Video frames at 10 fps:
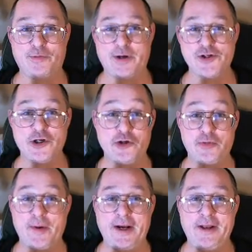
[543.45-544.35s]
with Russian
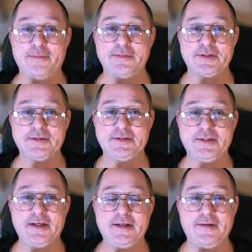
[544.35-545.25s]
germaniums.
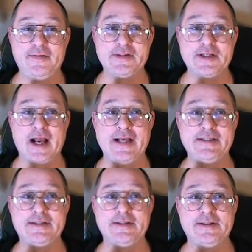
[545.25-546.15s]
This
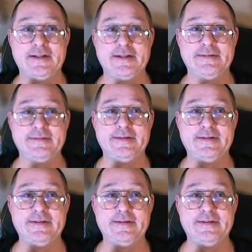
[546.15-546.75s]
guy's uh,